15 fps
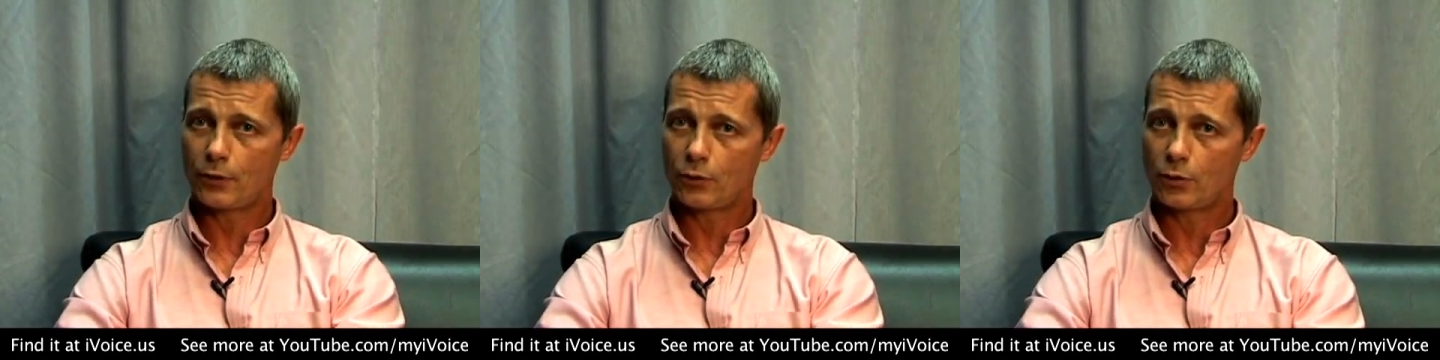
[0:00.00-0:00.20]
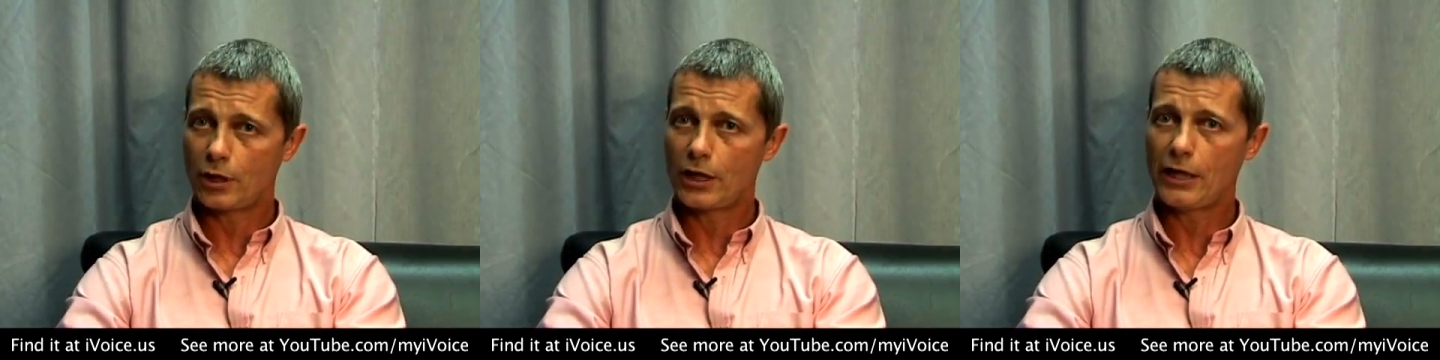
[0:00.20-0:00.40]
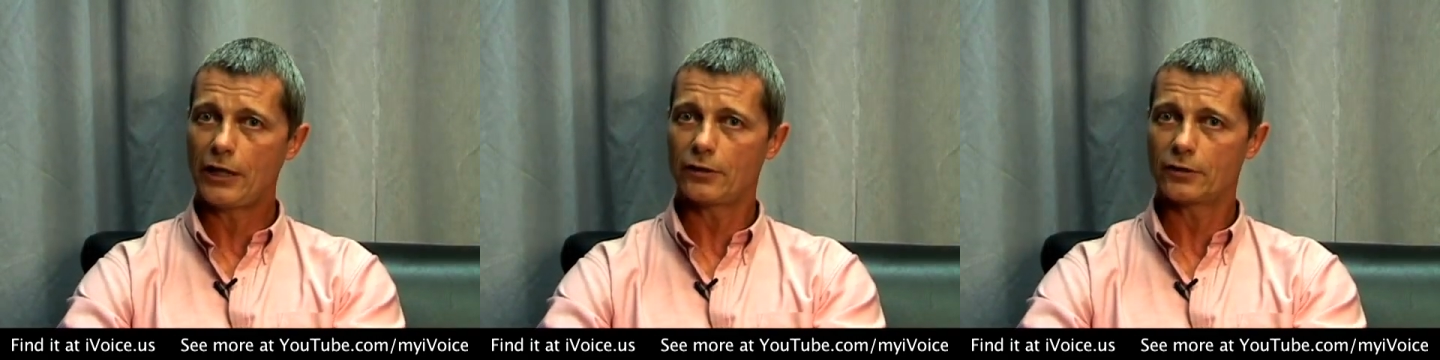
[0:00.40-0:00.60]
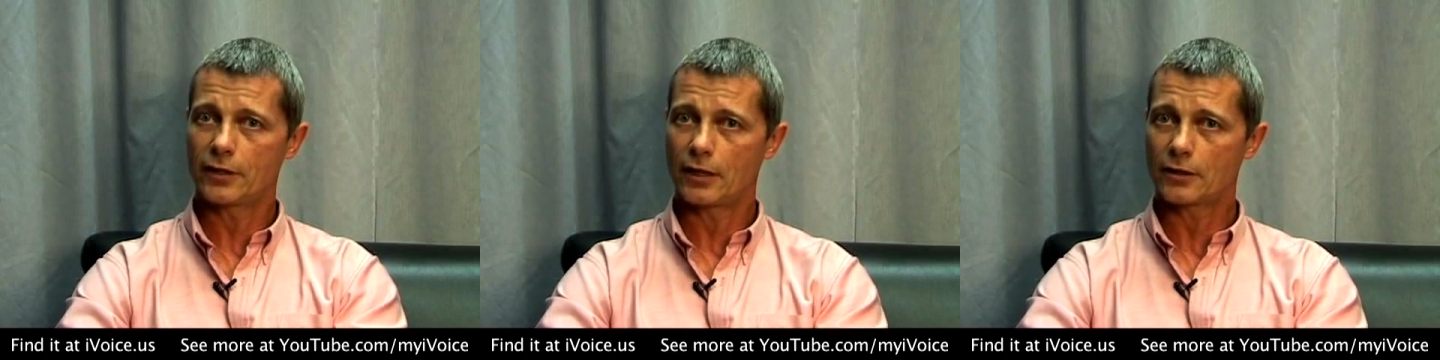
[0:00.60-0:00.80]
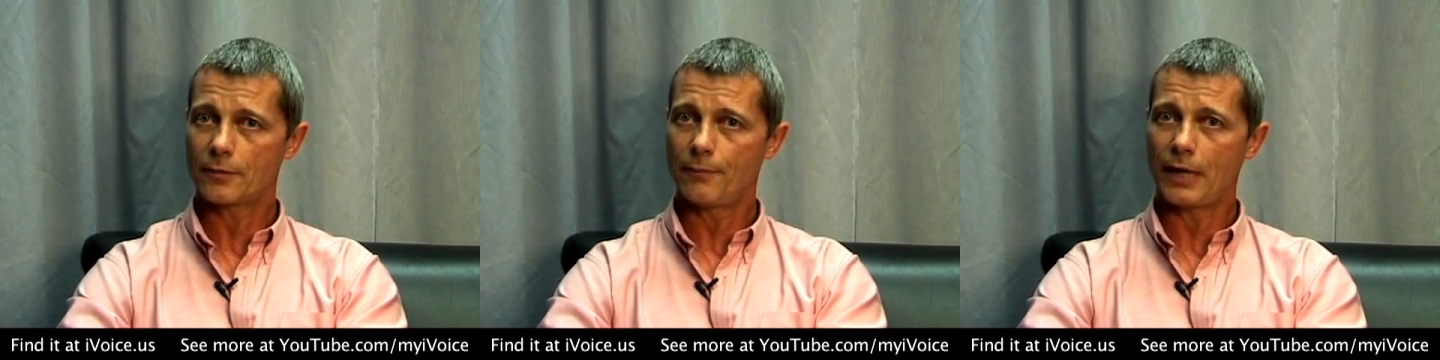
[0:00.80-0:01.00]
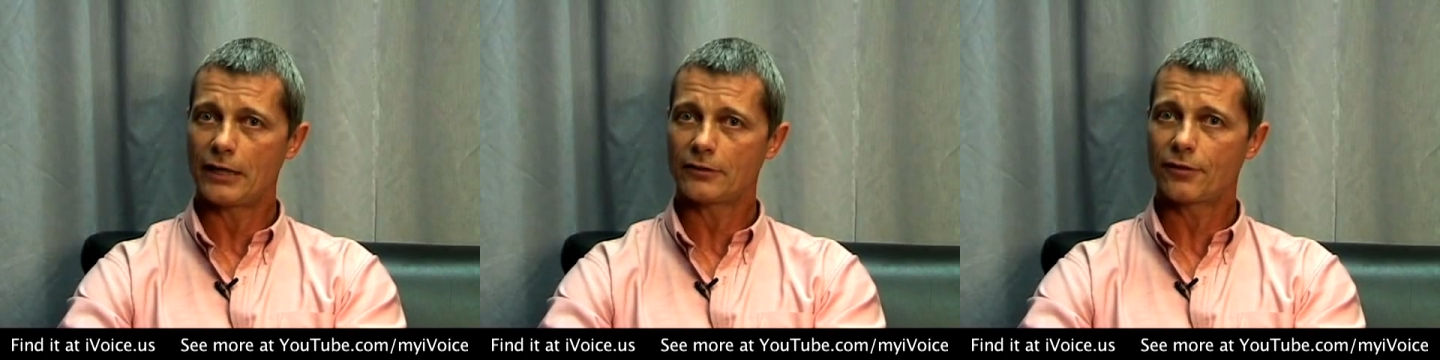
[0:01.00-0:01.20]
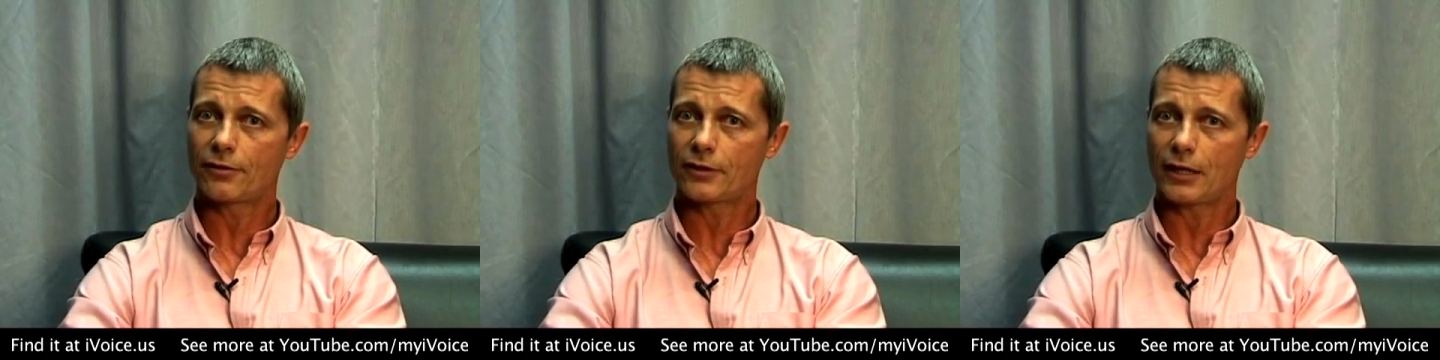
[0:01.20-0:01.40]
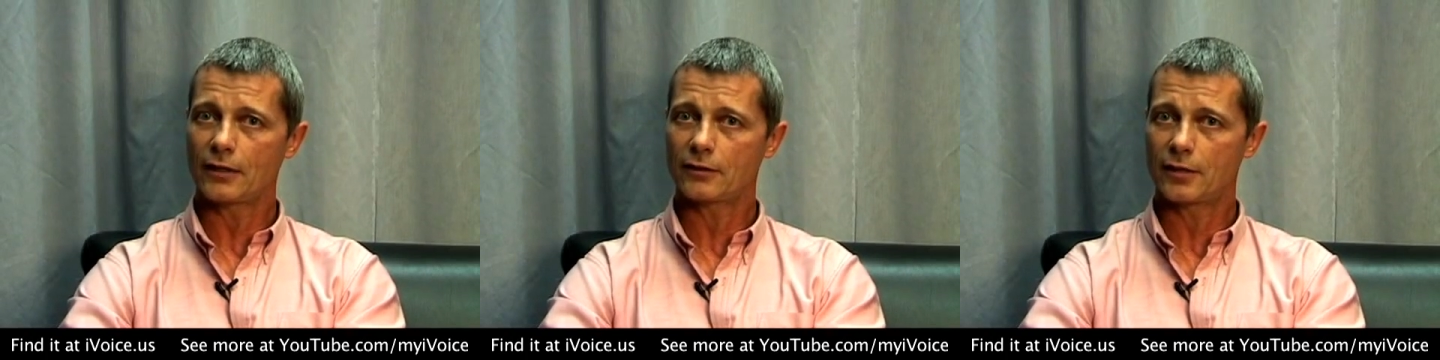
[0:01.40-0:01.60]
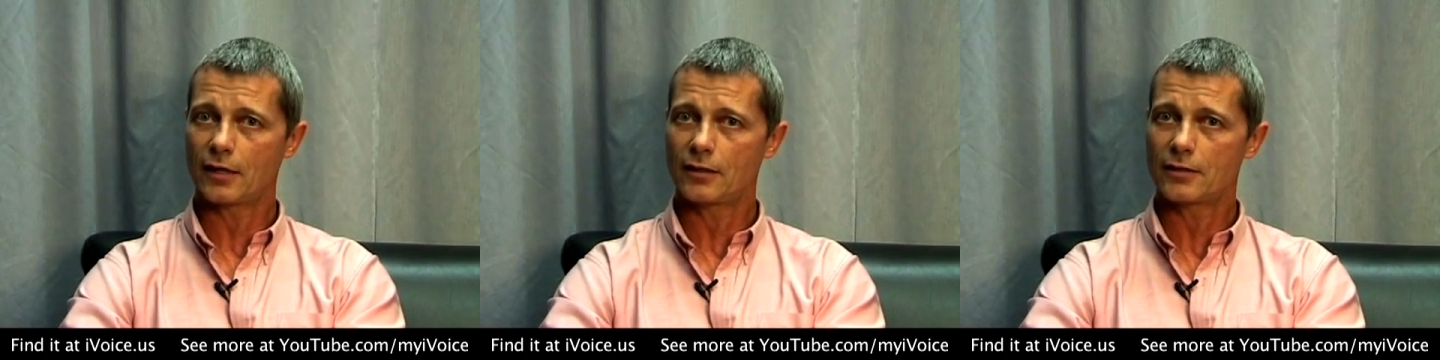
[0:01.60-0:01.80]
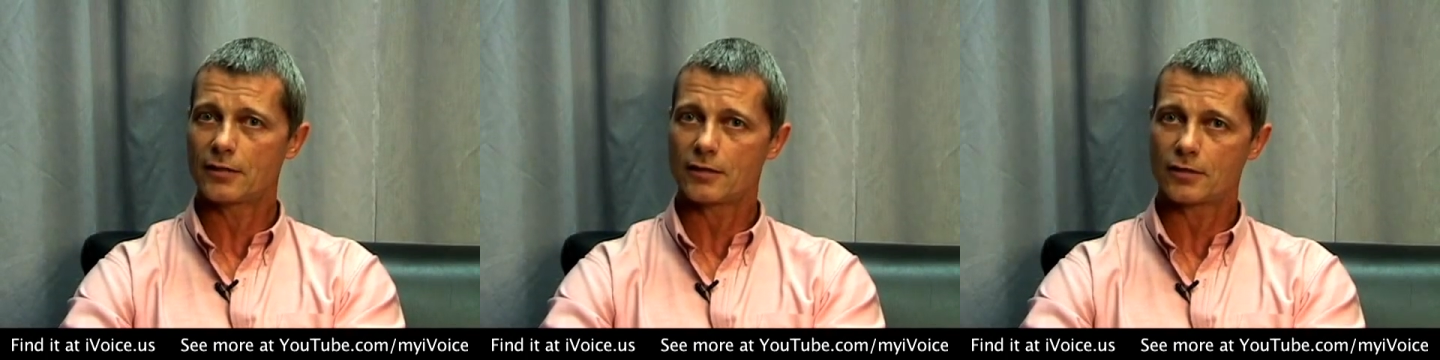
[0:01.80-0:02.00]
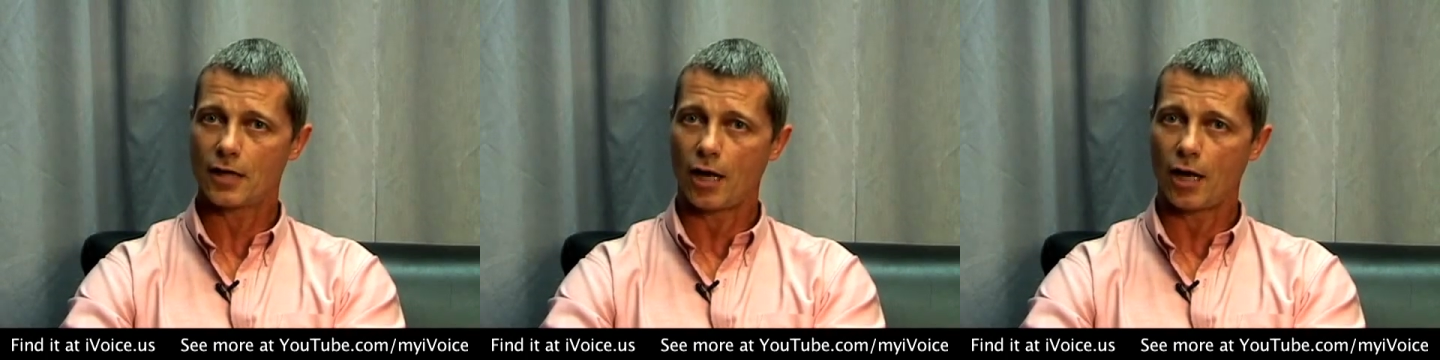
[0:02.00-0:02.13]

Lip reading: who hear that might think that this is